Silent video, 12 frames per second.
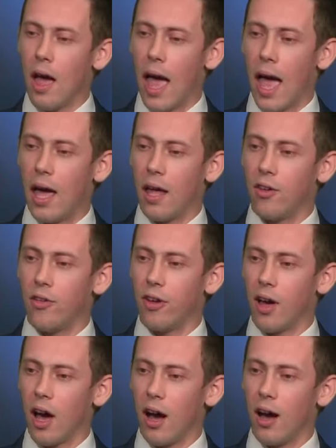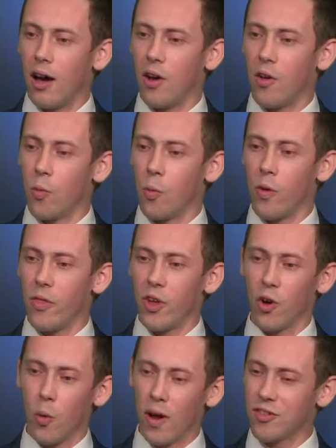And the
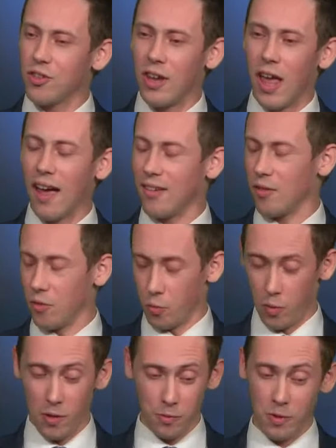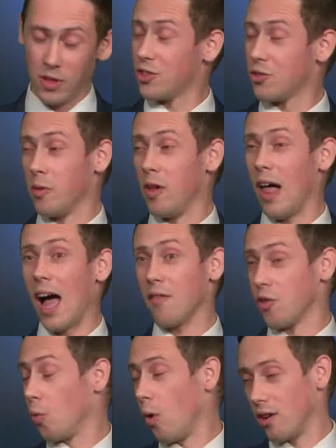question which we'll have
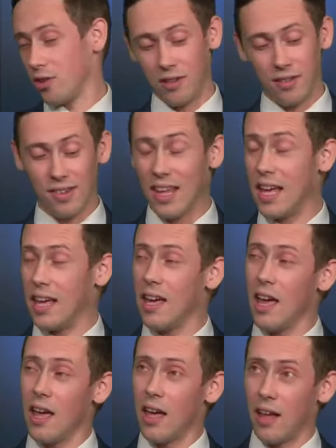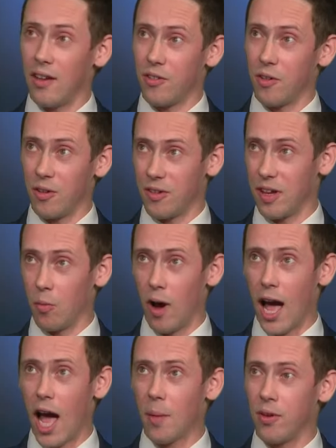to watch and see to see
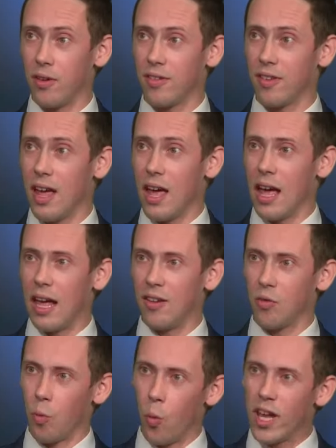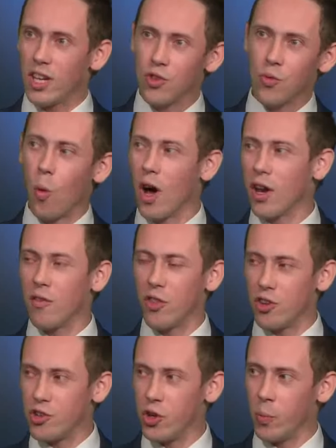what happens, is which one of
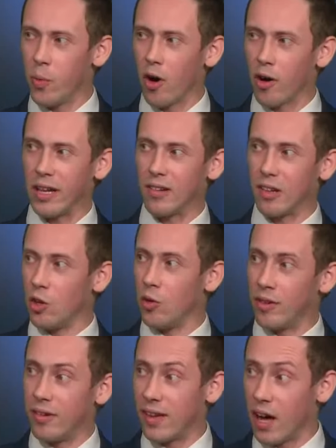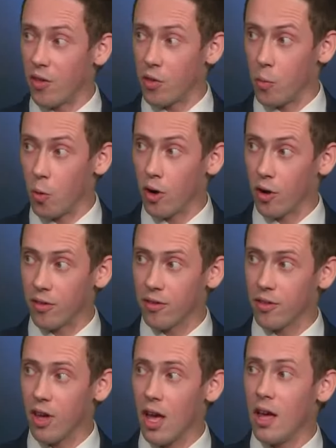the two parties loses out the
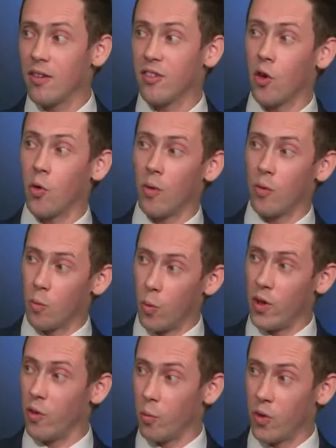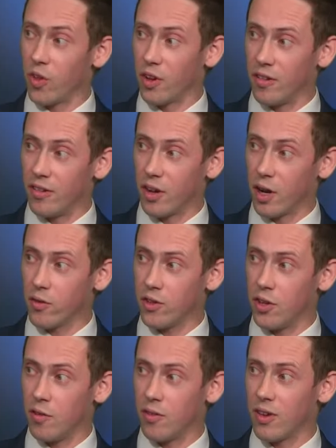worst. So will the
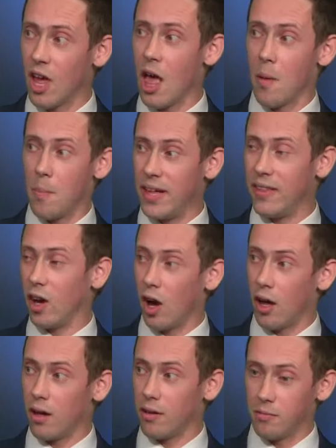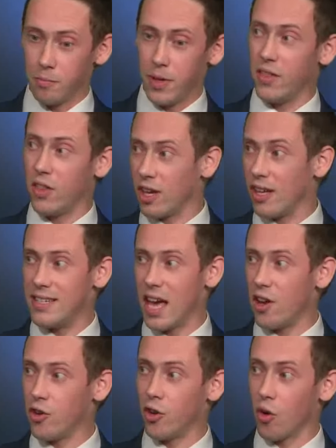Conservatives be the
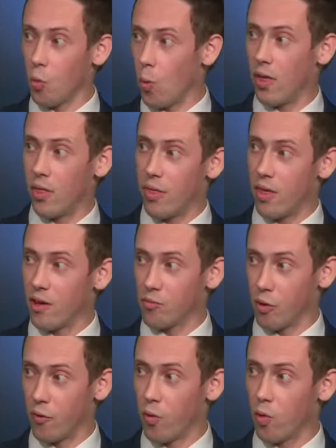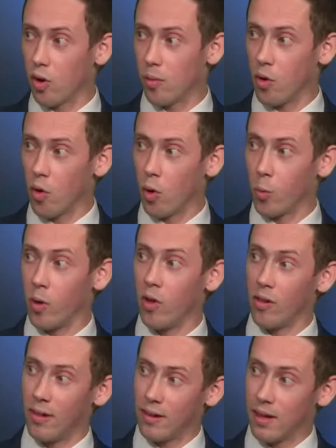contender with Reform, or
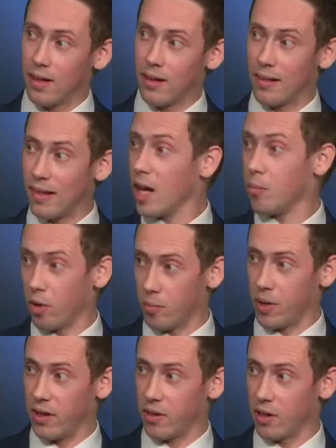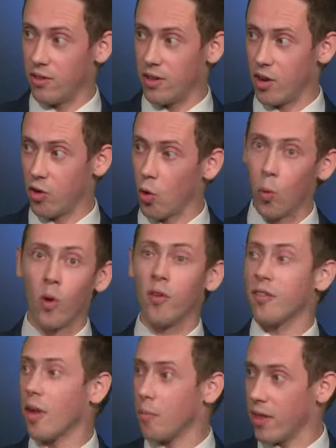will Labour be the contender, or will
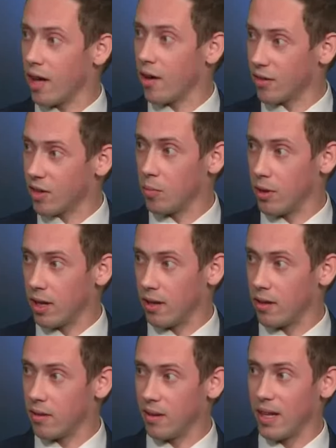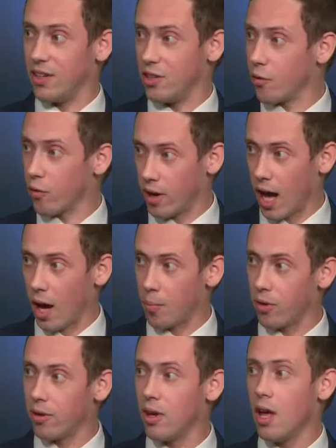something else completely different
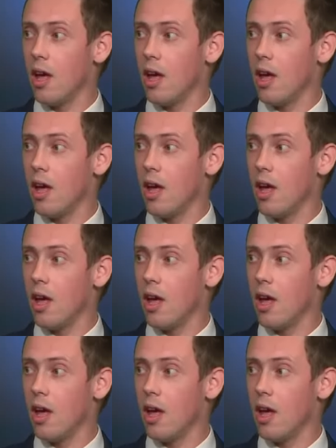happen?